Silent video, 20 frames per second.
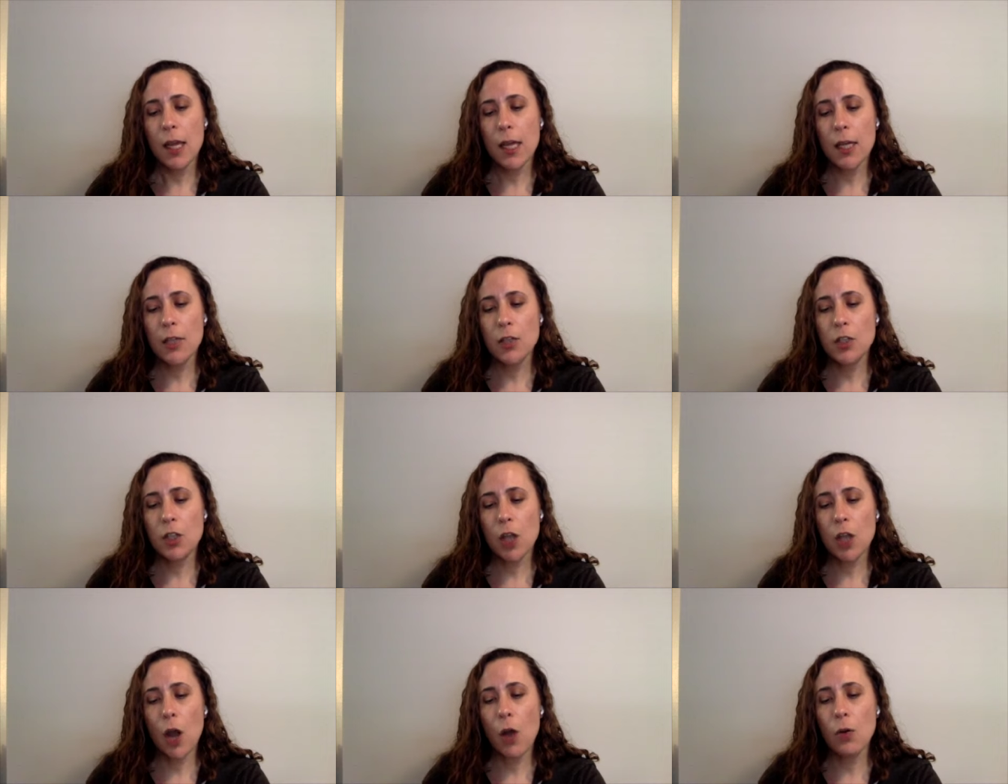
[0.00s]

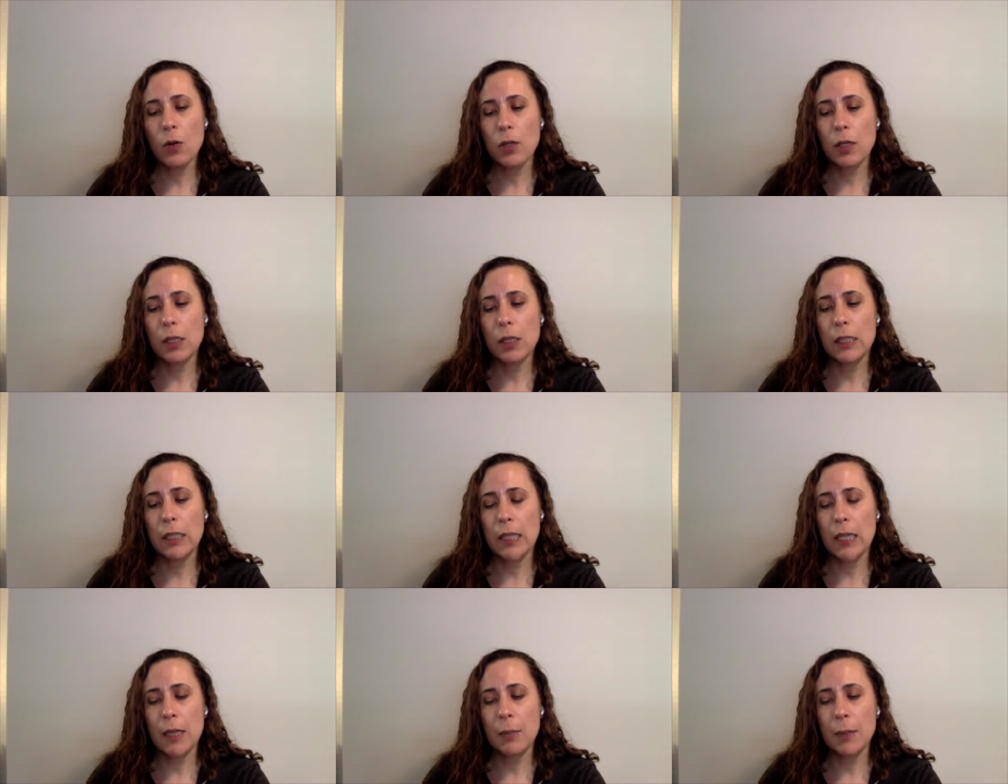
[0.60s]
its coat
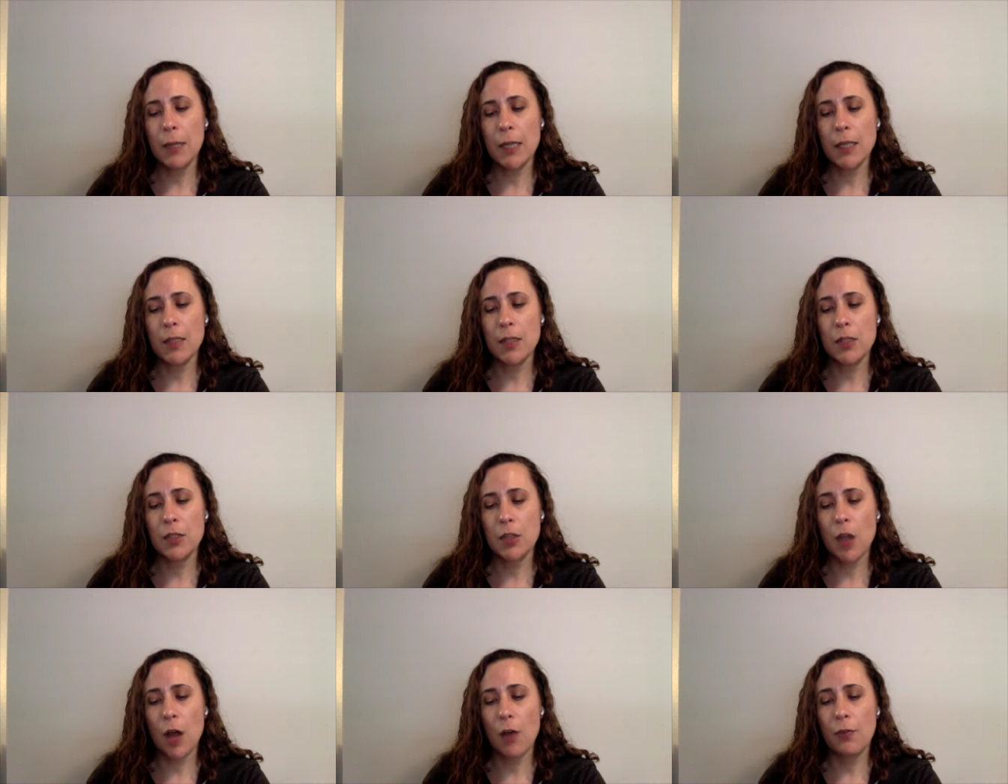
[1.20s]
gleaming
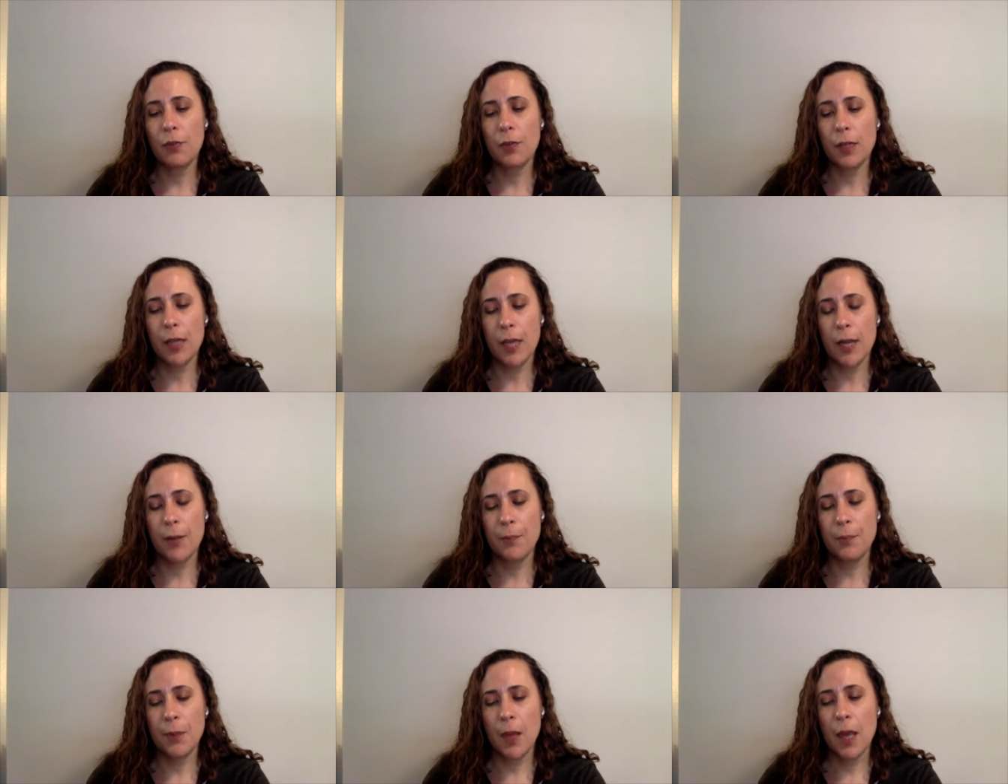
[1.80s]

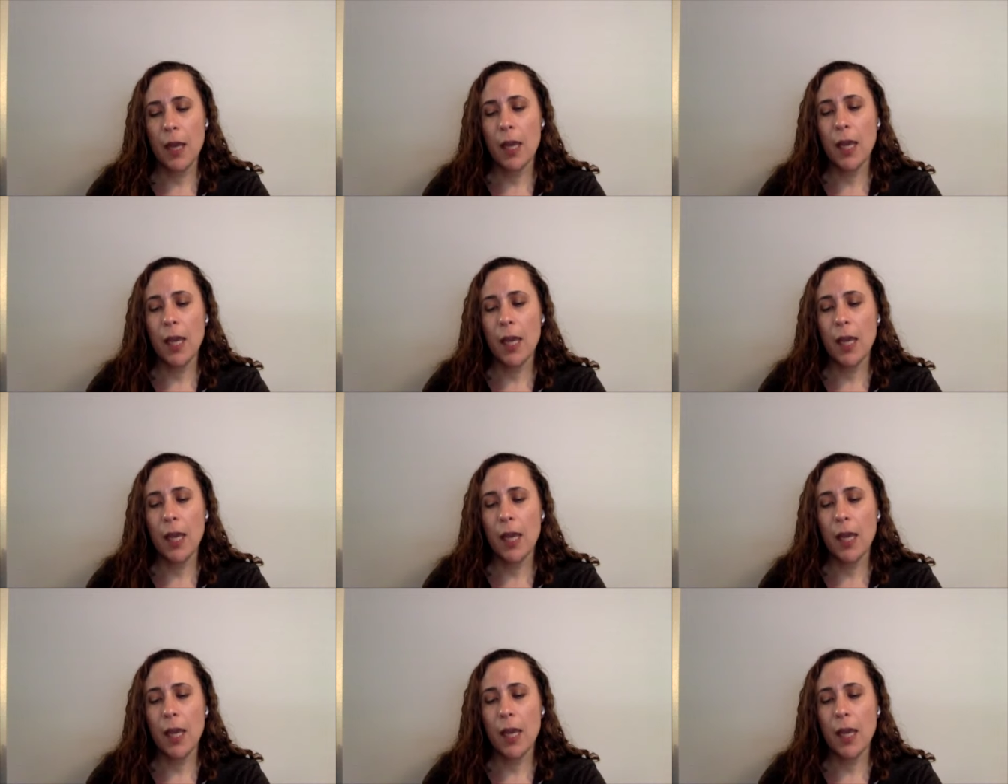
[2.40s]
softly.